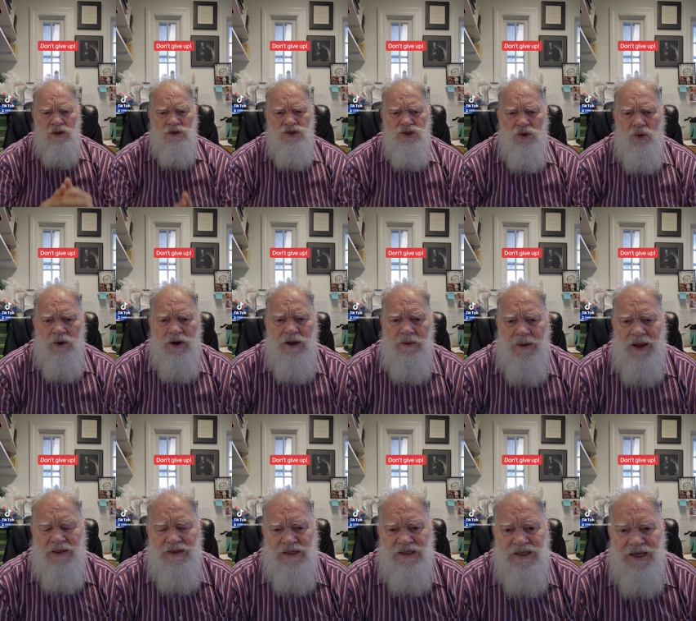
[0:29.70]
story
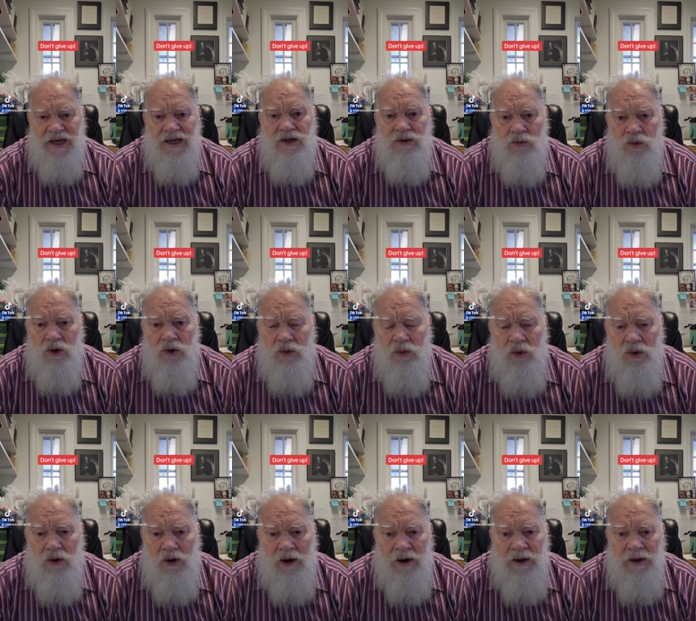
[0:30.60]
about the Second World
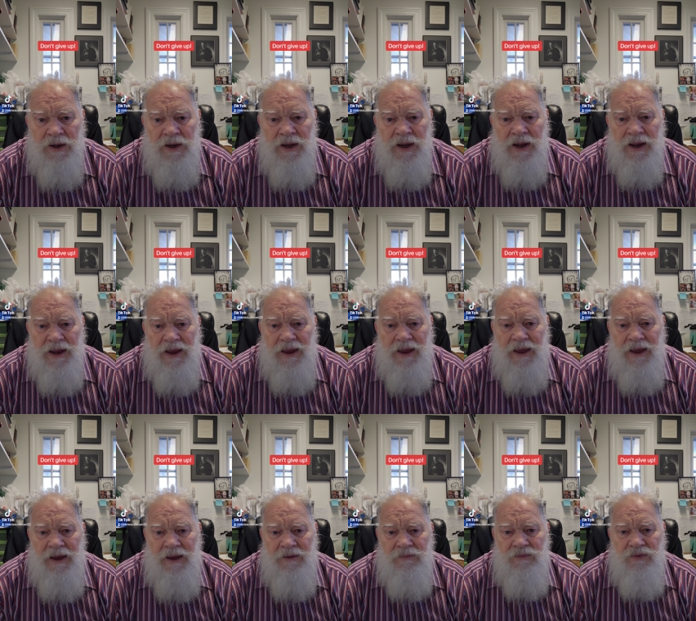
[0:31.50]
War,
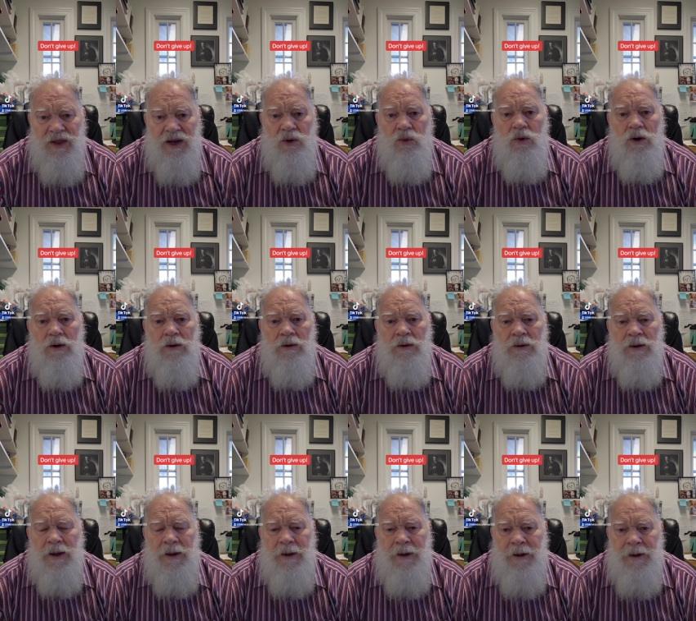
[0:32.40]
and there
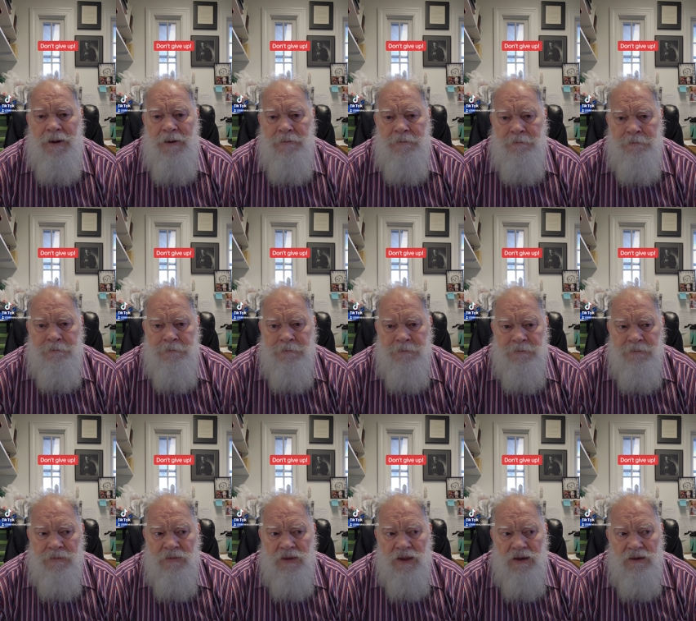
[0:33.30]
were um,
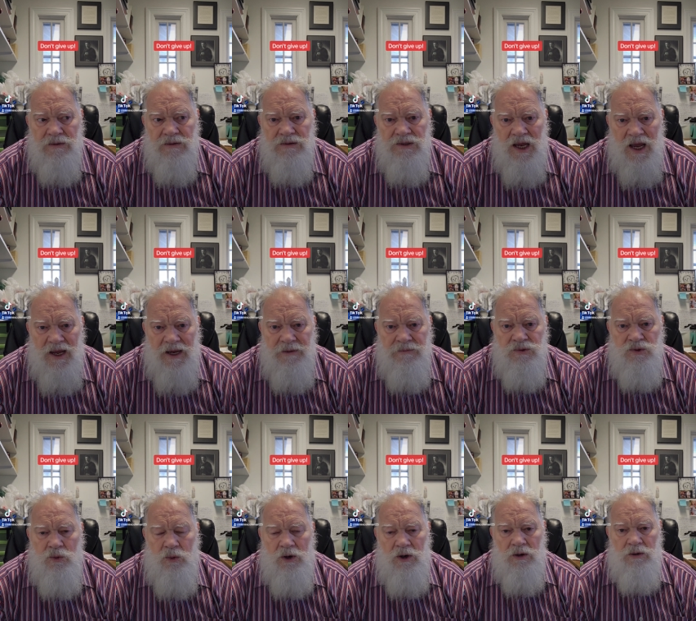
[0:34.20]

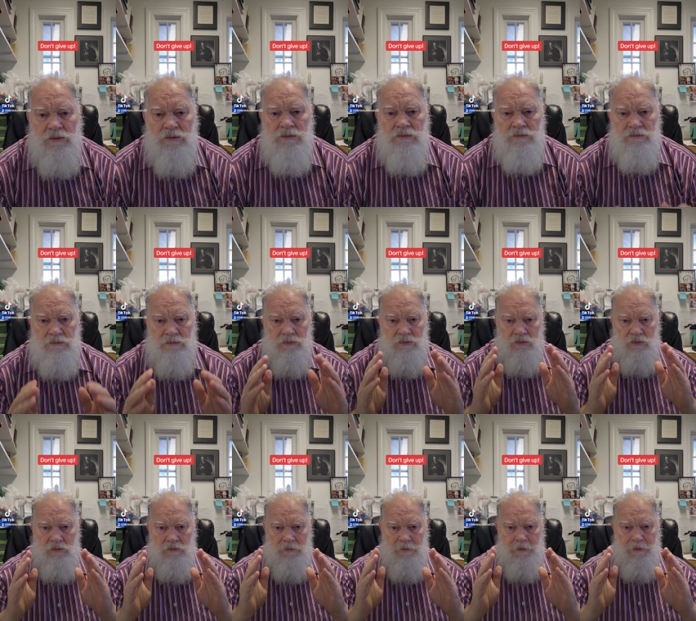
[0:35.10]
times where
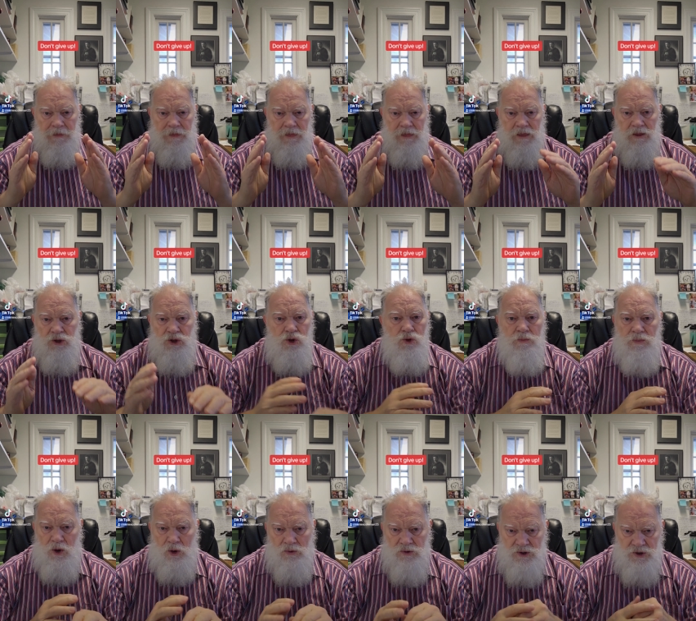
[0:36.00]

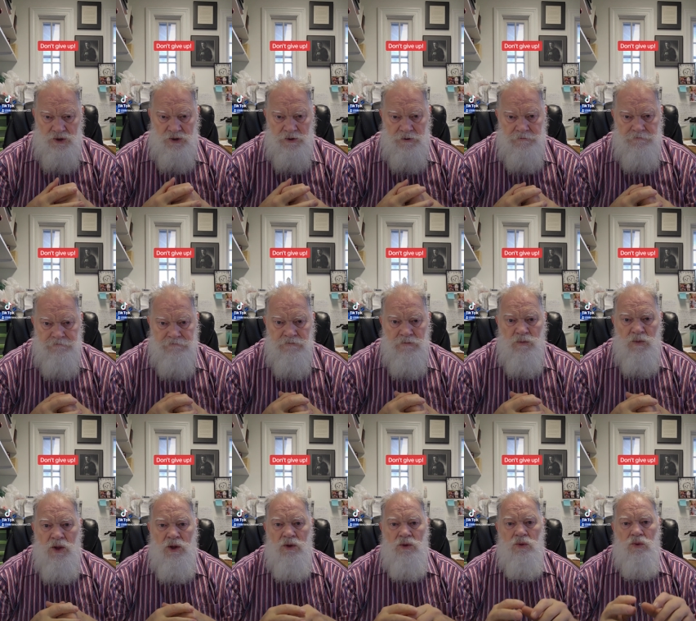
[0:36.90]
U-boats
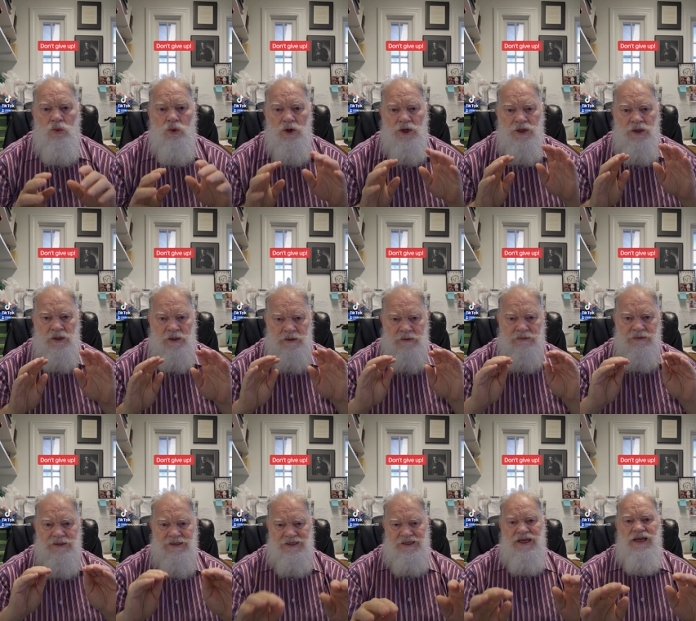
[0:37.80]
would
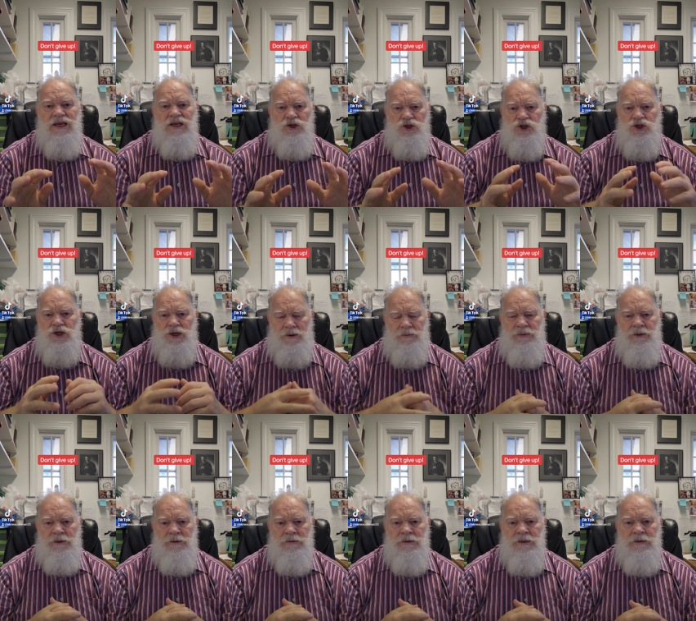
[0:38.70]
sink a ship,
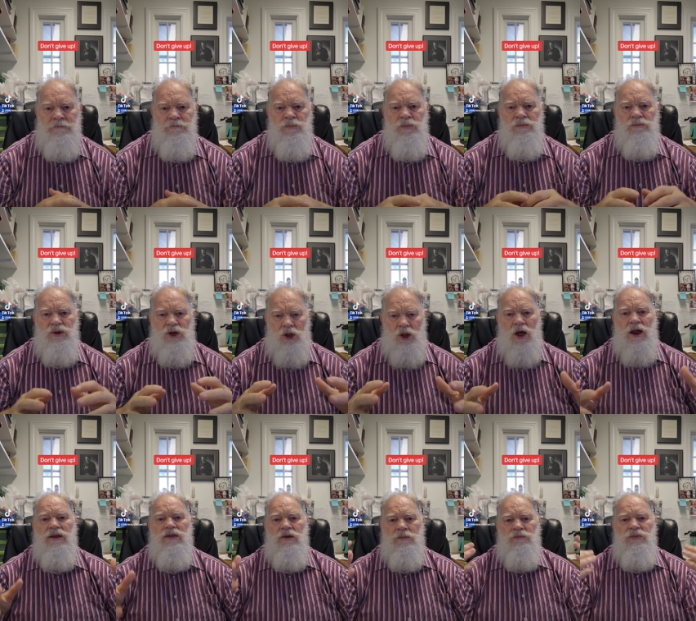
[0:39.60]
but a
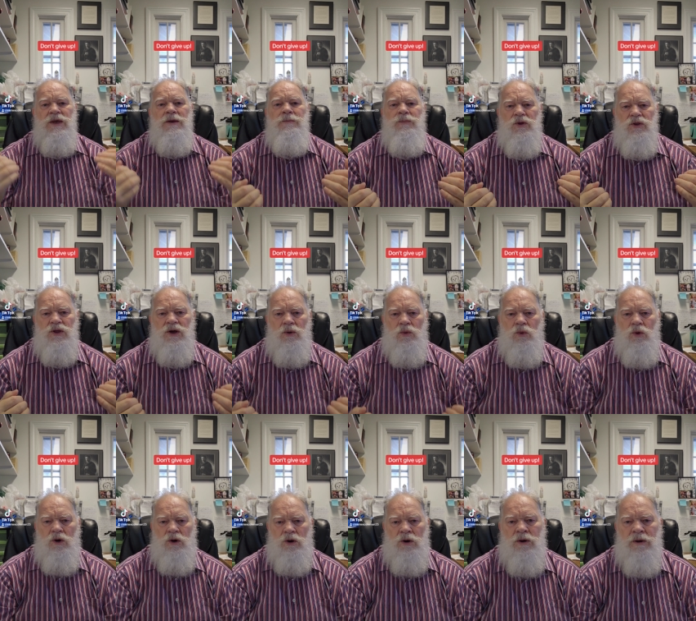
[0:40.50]
lot of the people that
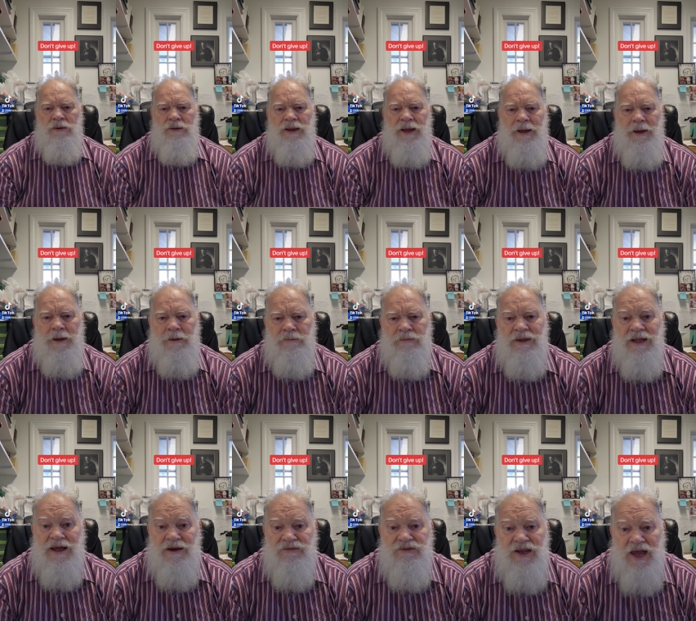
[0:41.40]
were um,
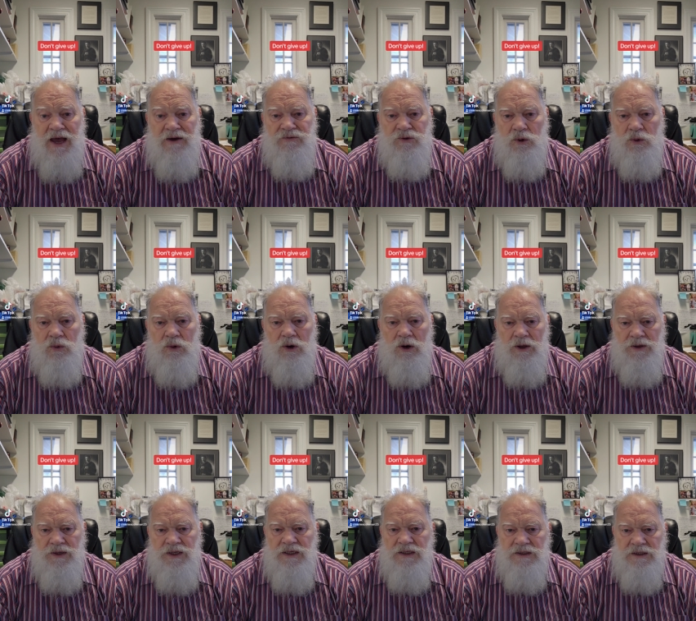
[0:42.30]
left after were
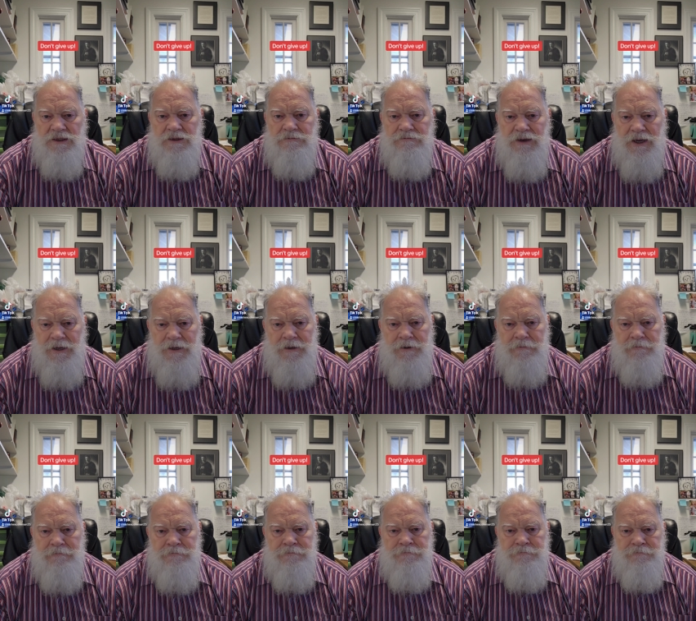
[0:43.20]
on these
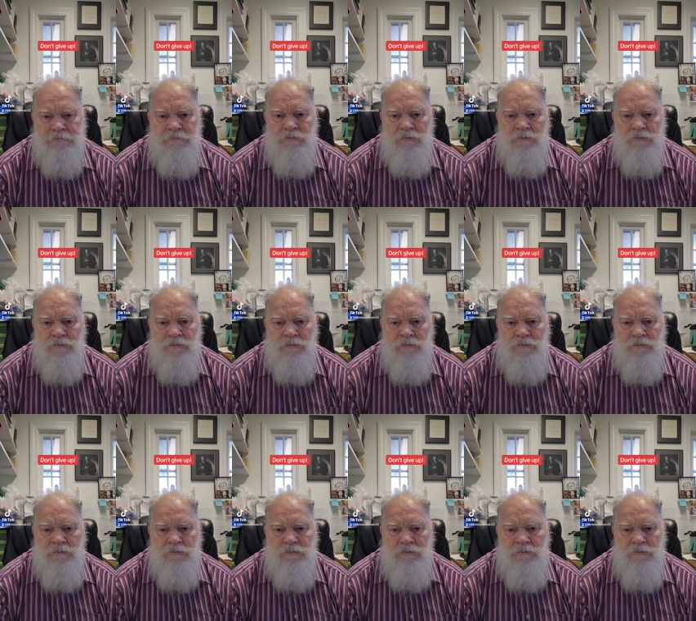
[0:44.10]
um,